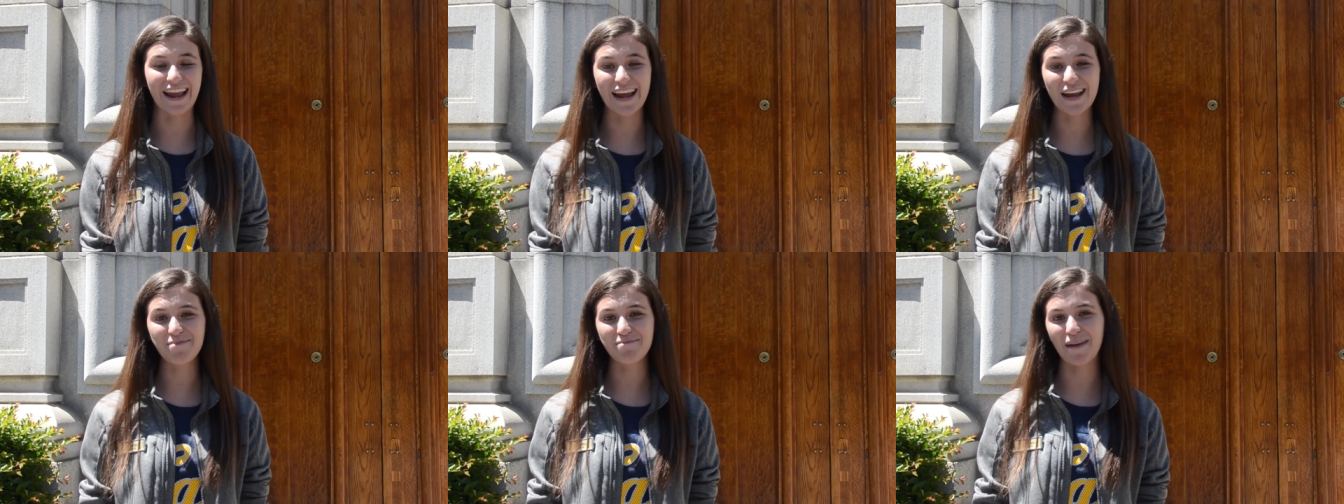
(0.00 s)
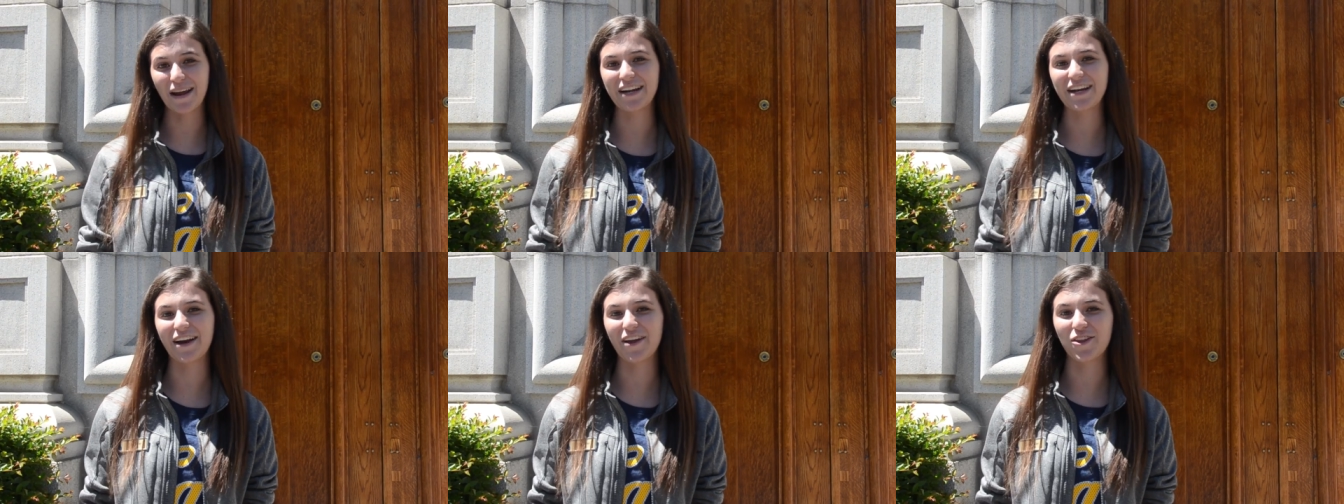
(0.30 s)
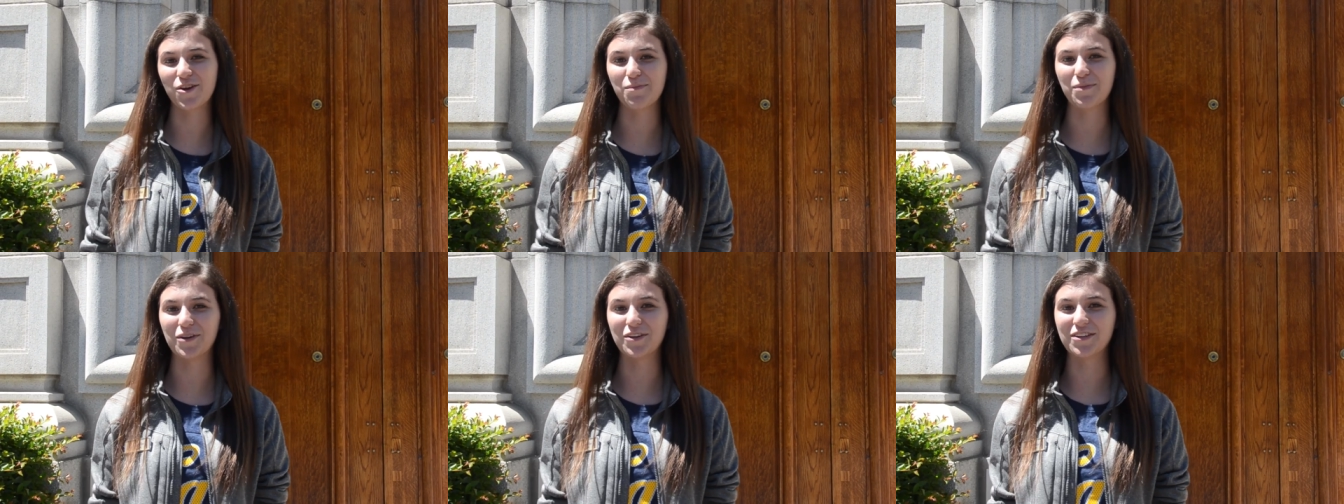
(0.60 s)
and many
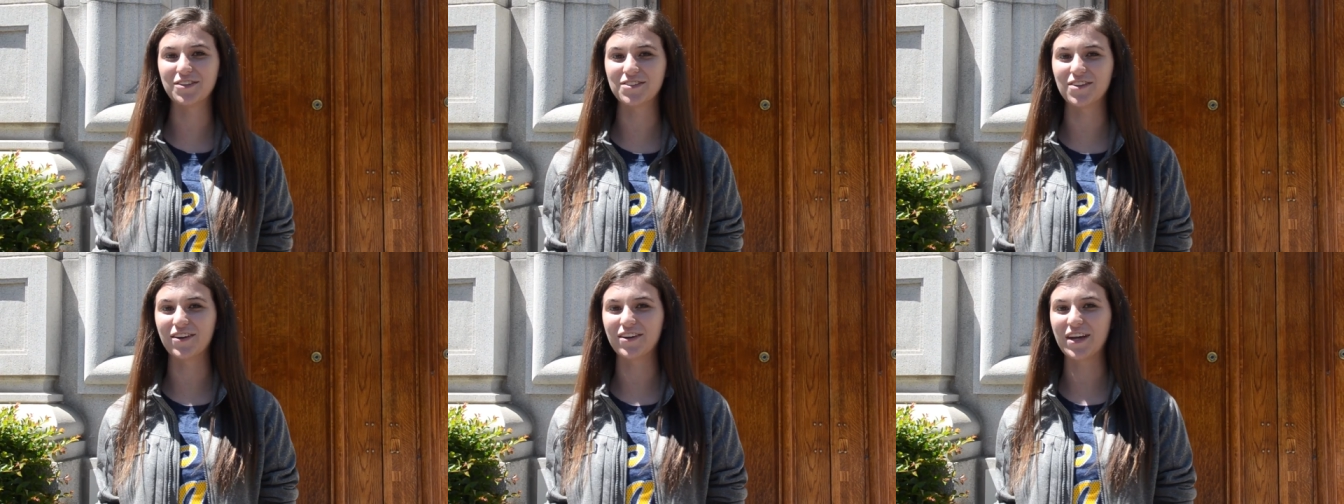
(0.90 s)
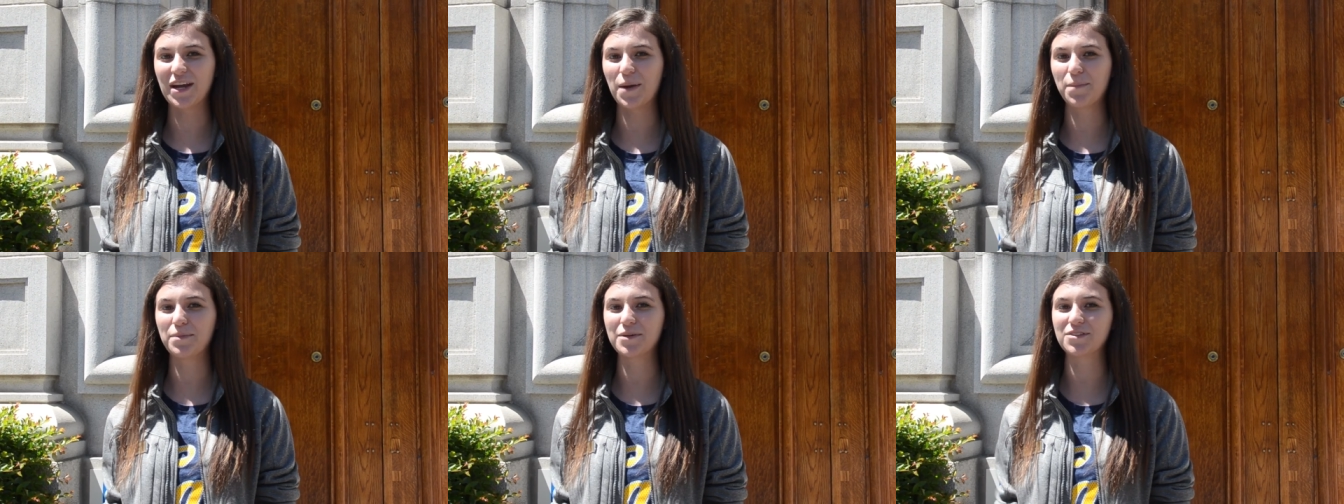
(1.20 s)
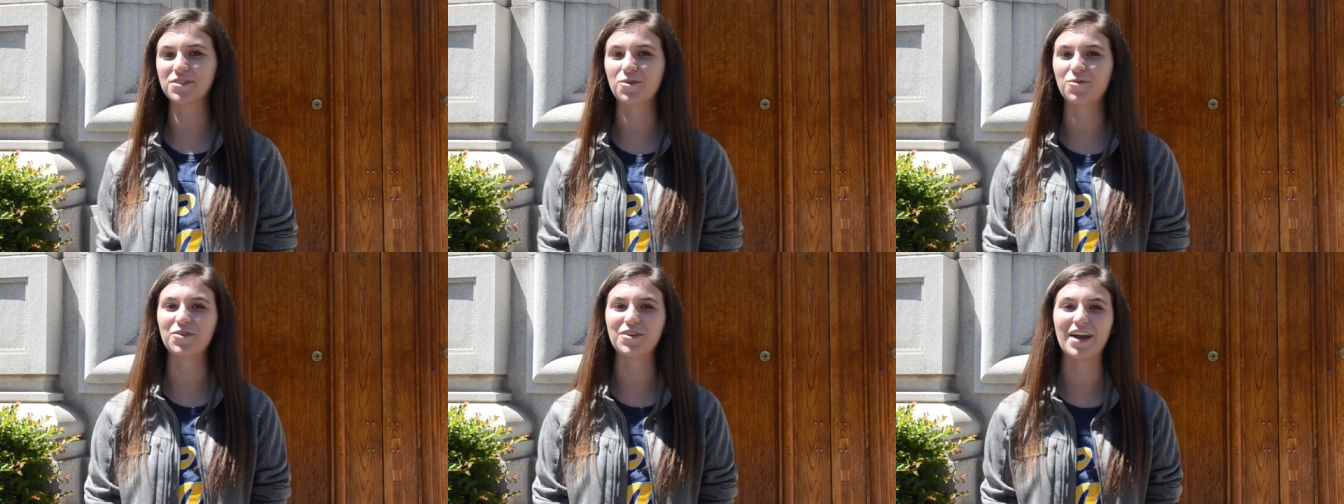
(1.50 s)
other buildings on
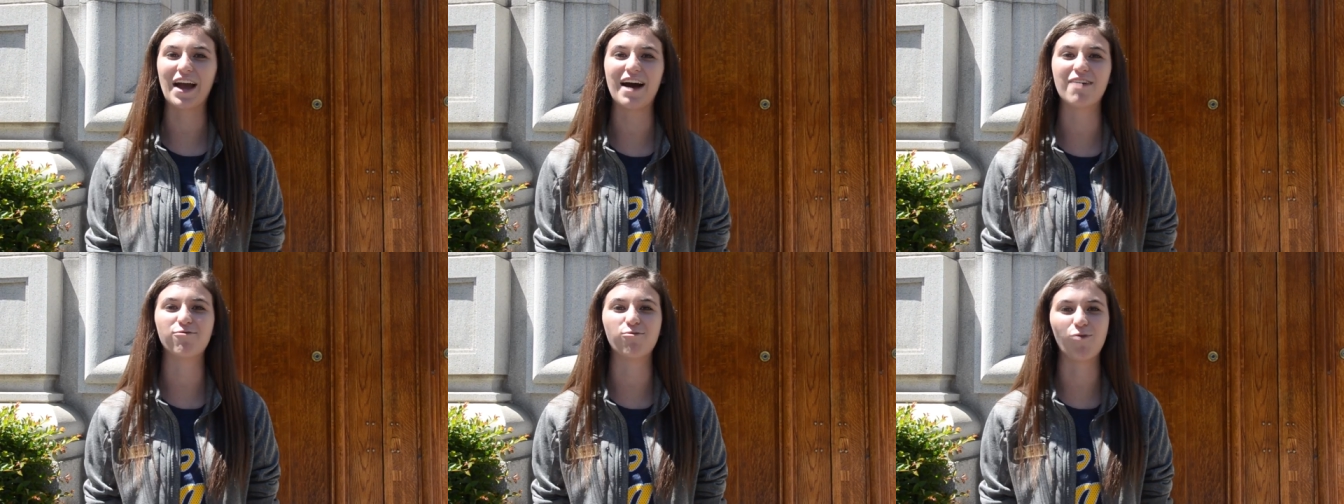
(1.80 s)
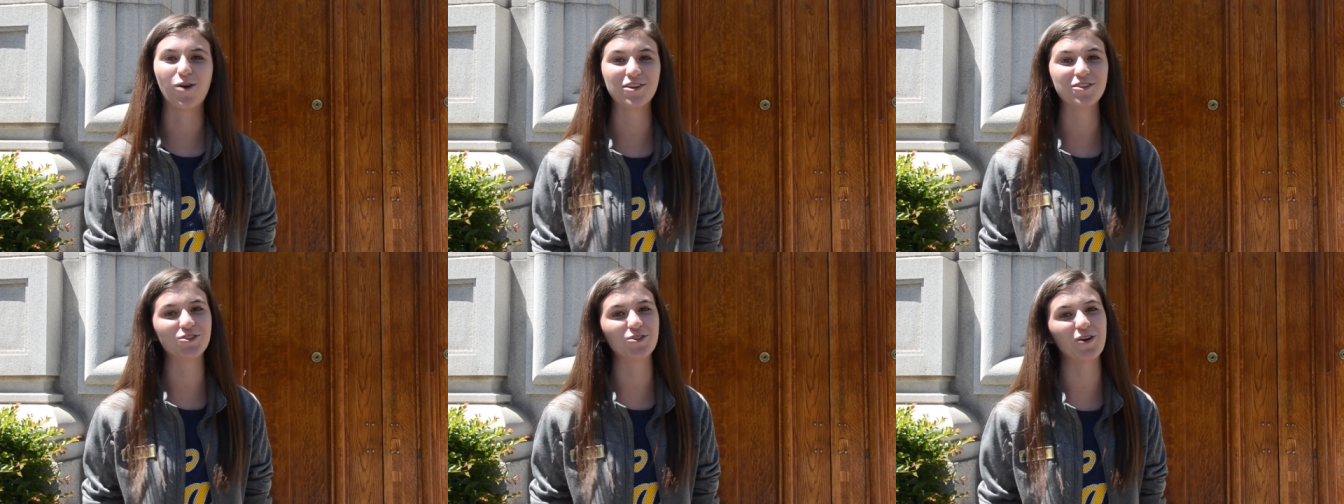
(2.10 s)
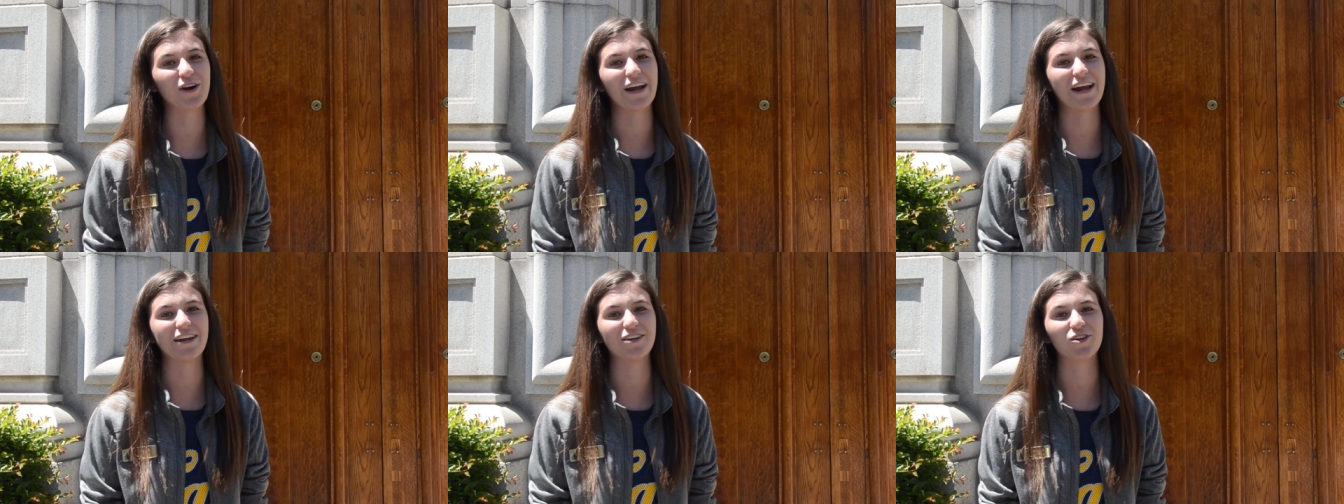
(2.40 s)
campus only have one
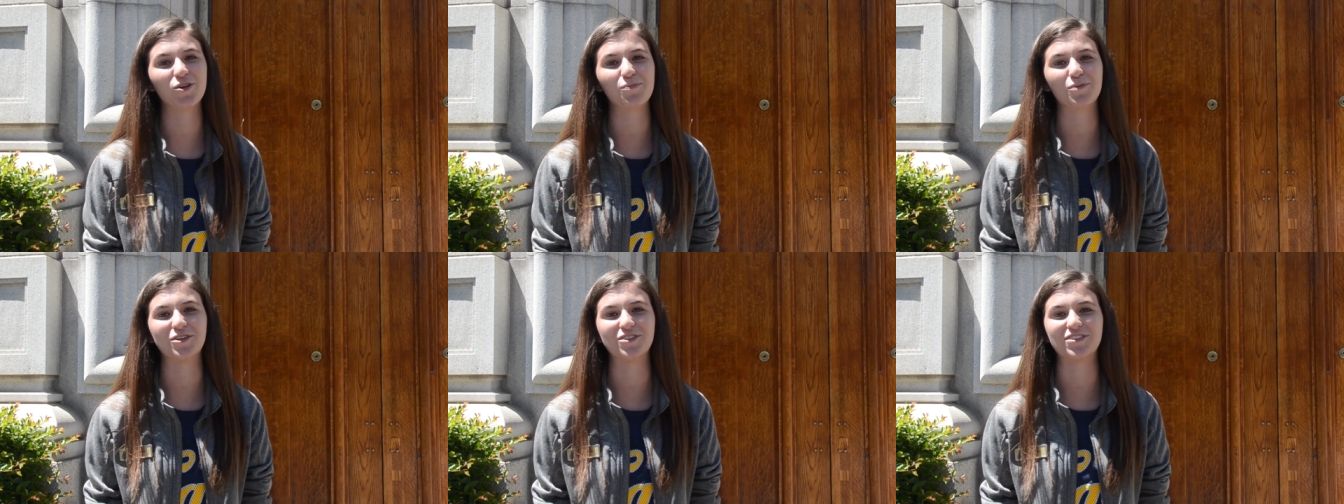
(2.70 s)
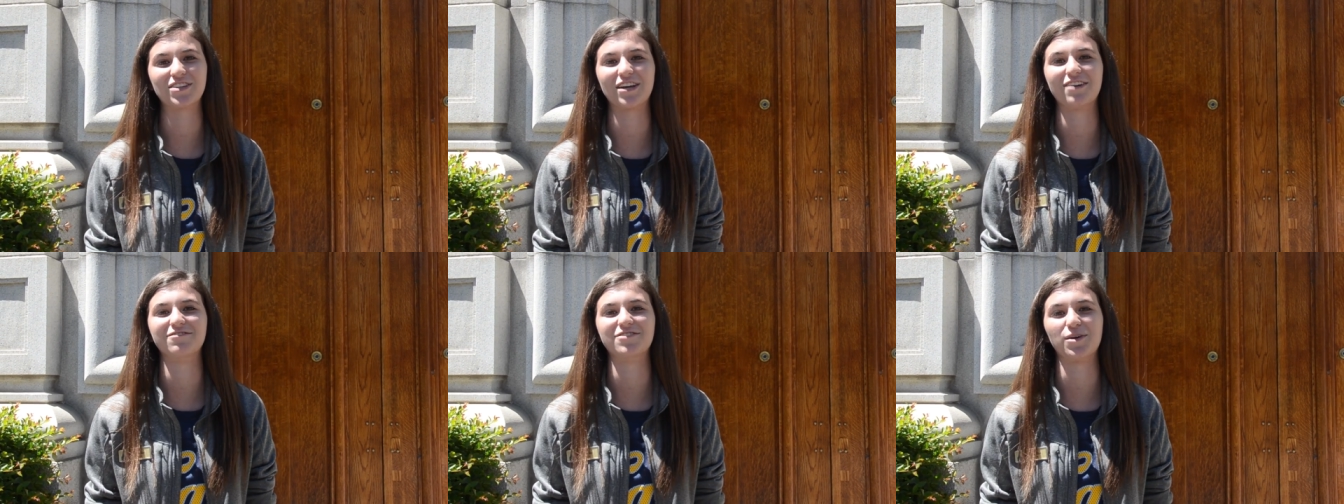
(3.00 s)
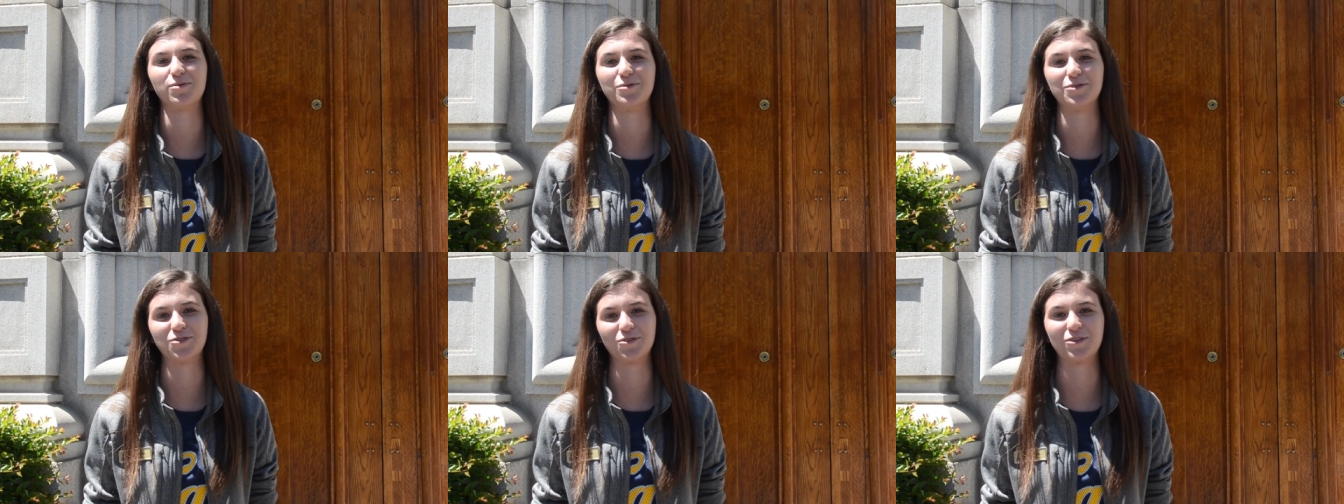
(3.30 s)
door handle per set of
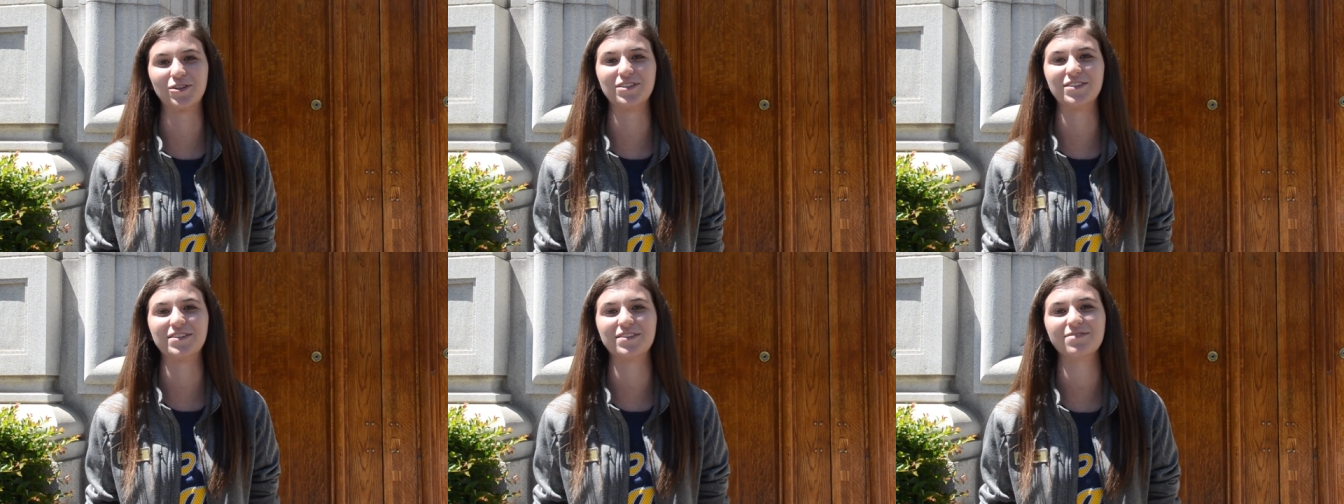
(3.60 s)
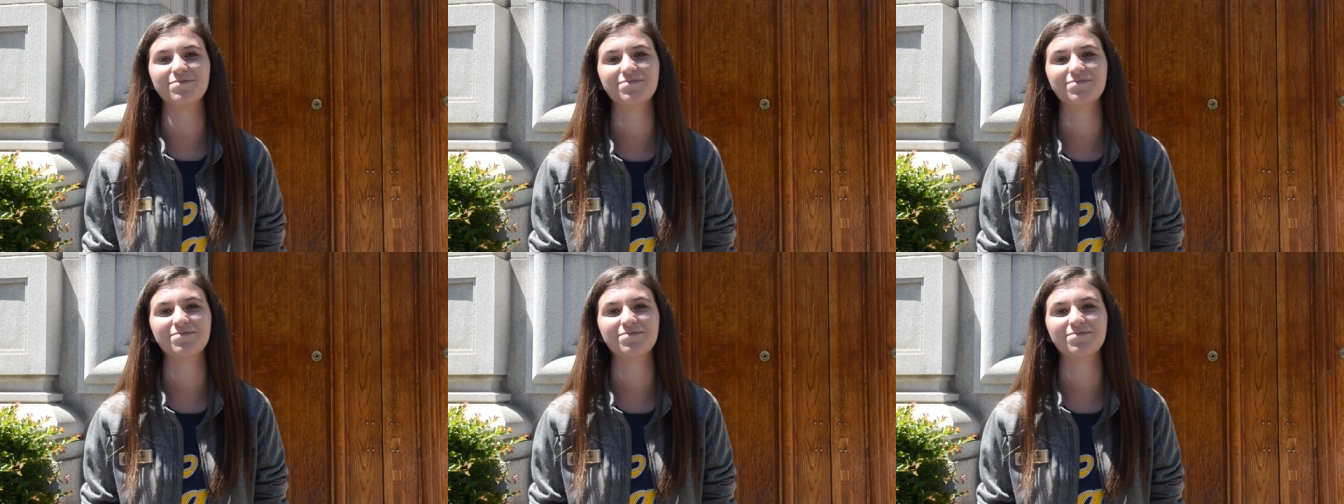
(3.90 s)
double doors.